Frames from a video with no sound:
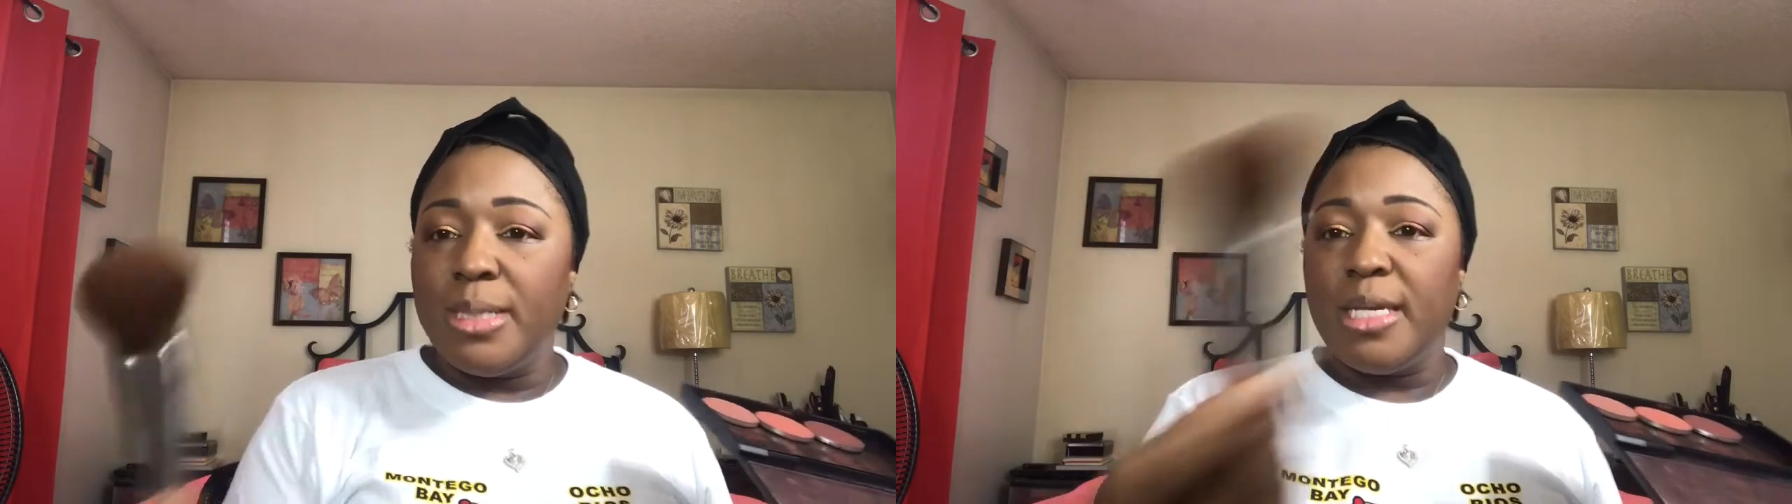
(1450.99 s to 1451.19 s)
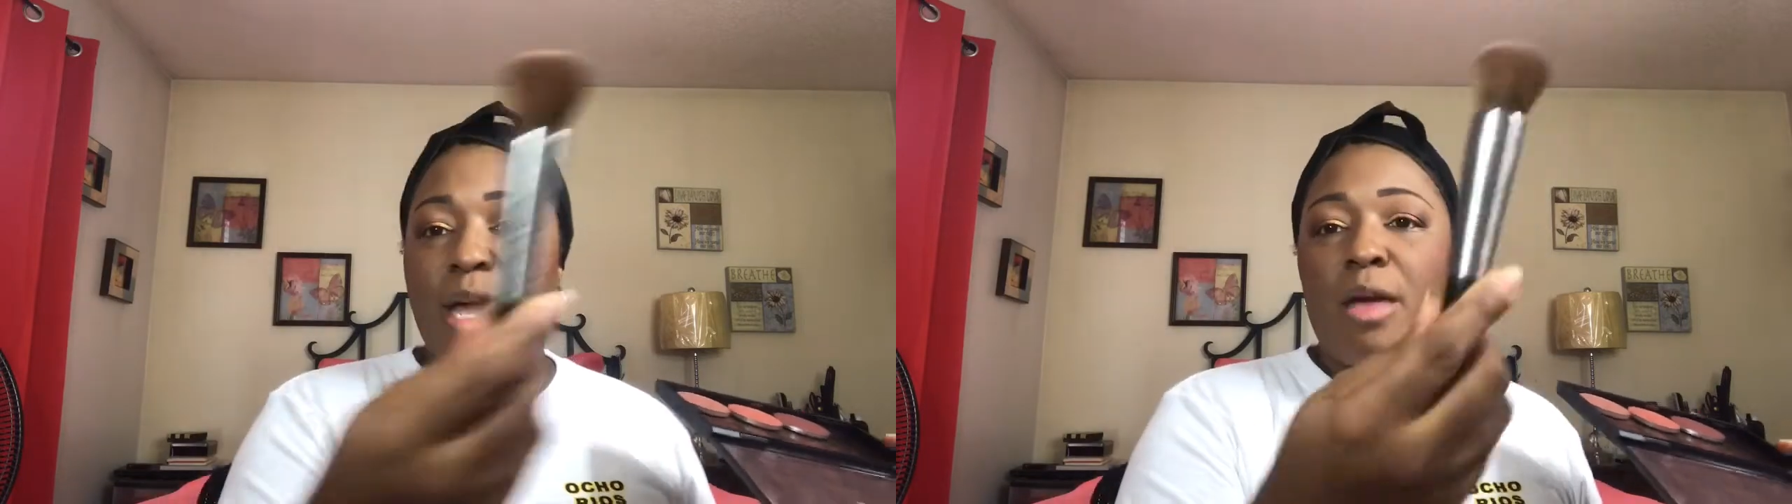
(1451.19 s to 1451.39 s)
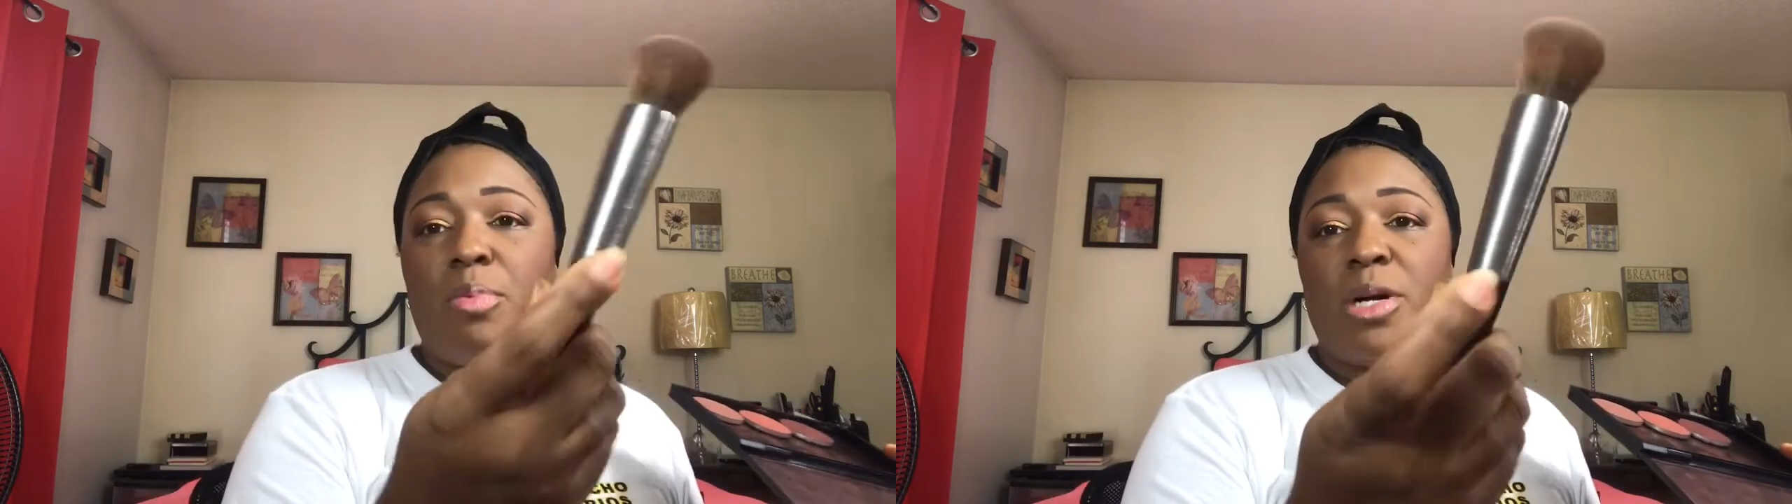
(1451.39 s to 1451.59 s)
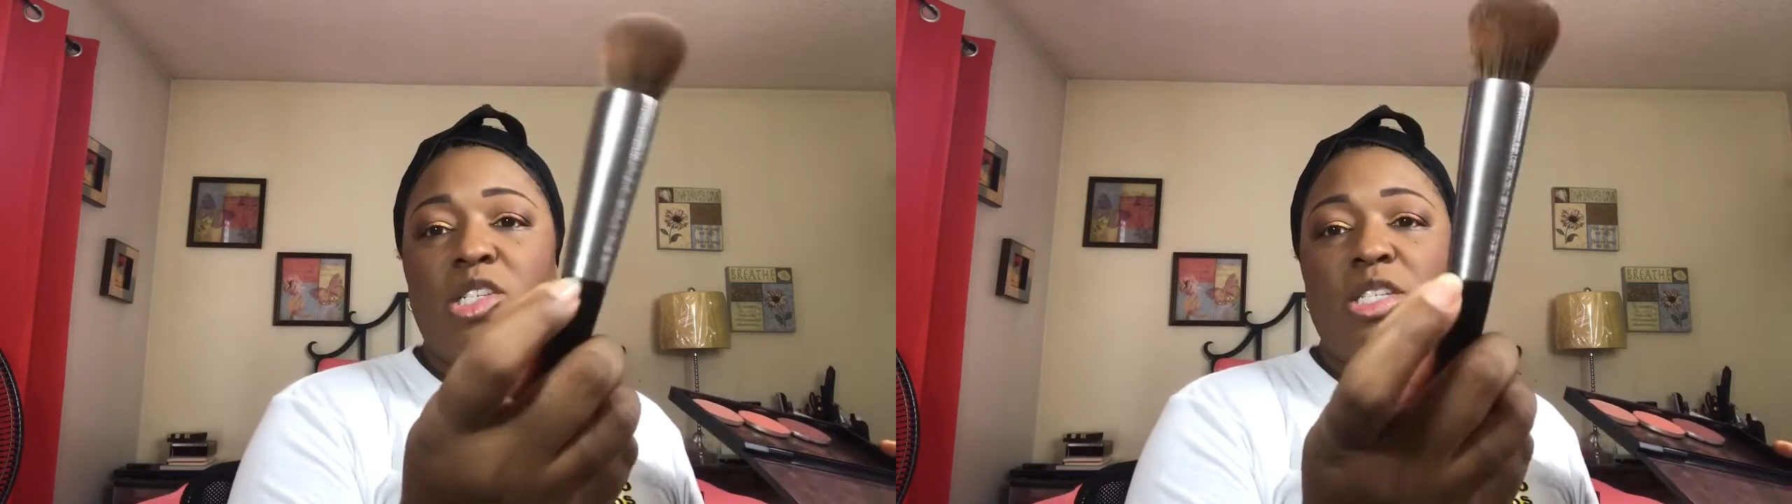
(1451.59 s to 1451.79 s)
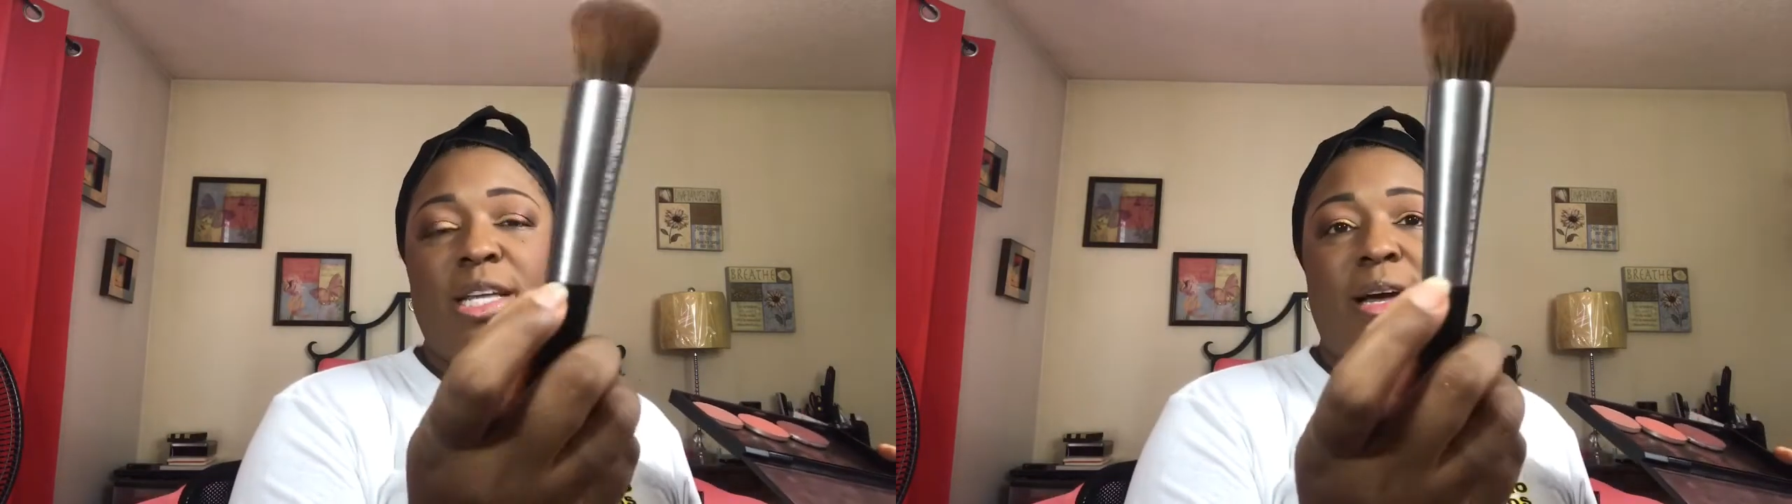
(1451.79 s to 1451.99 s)
Decay
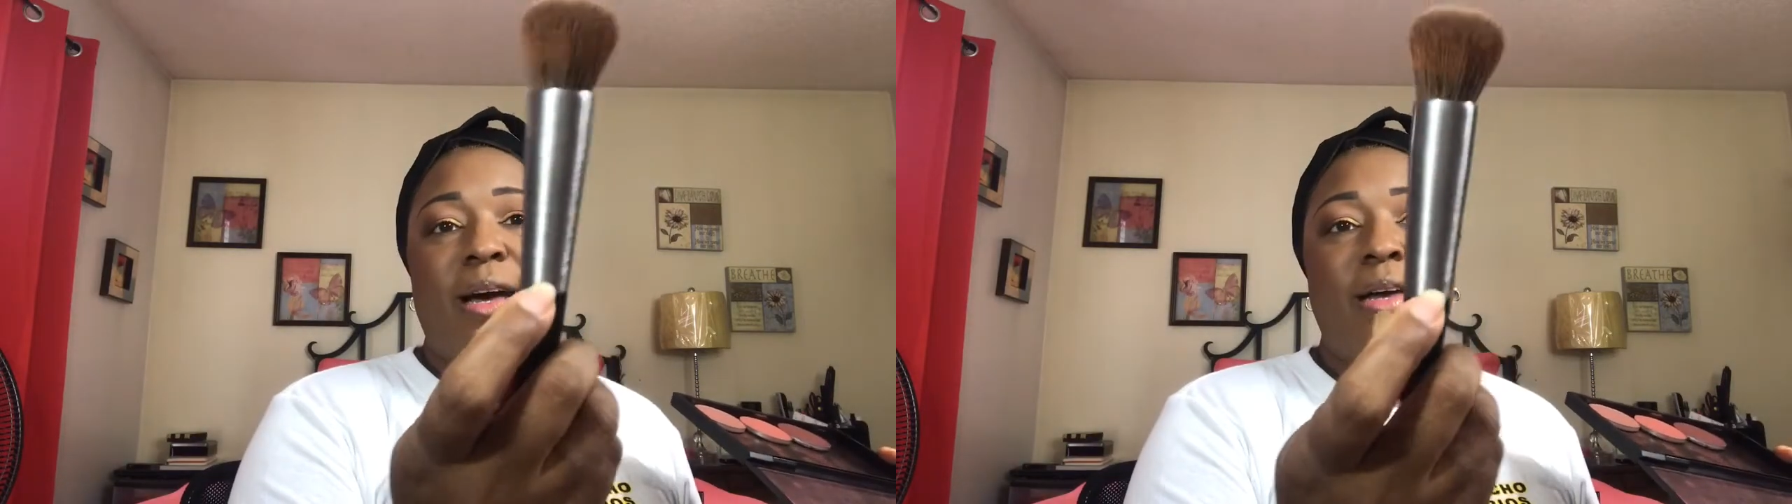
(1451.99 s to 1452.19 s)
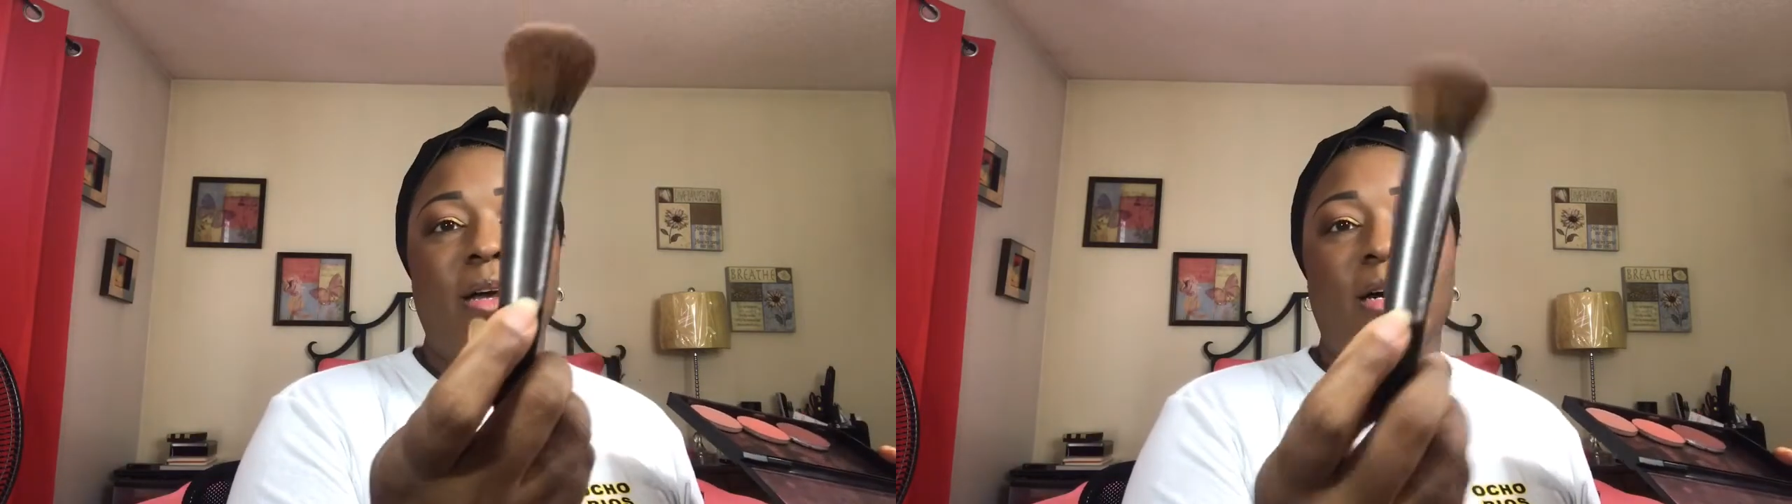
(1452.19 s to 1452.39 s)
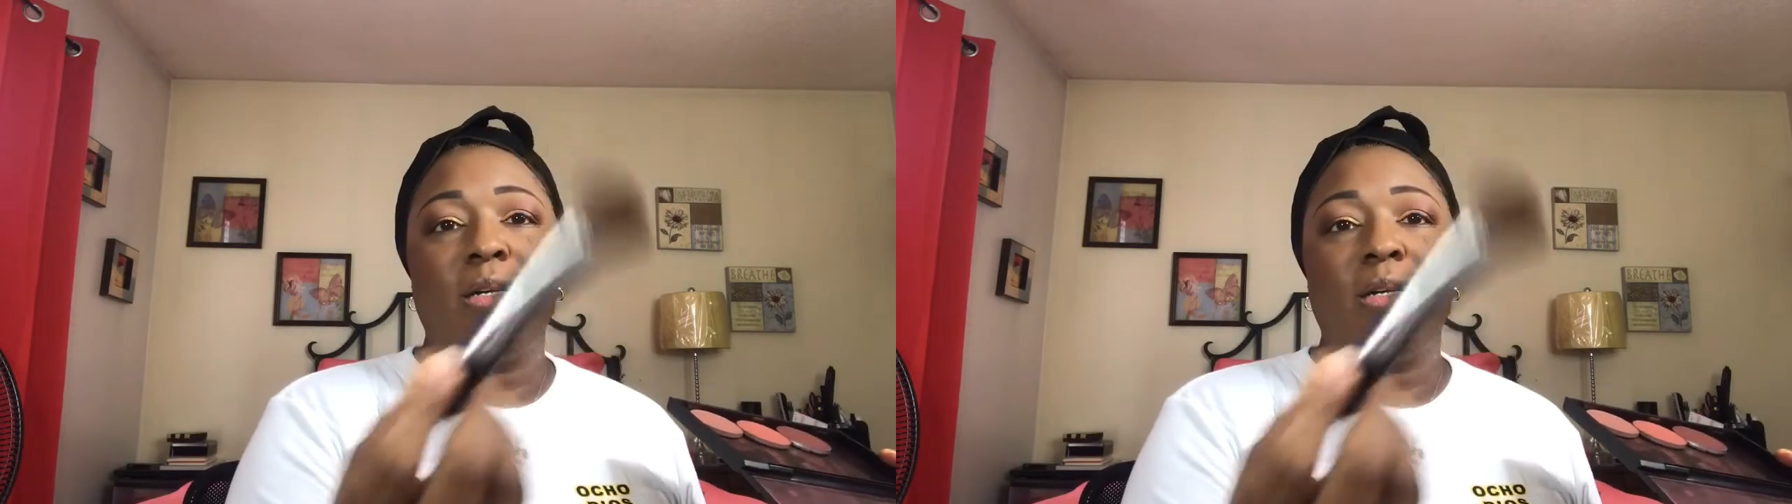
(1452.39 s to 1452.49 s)
brush that I got, y'all.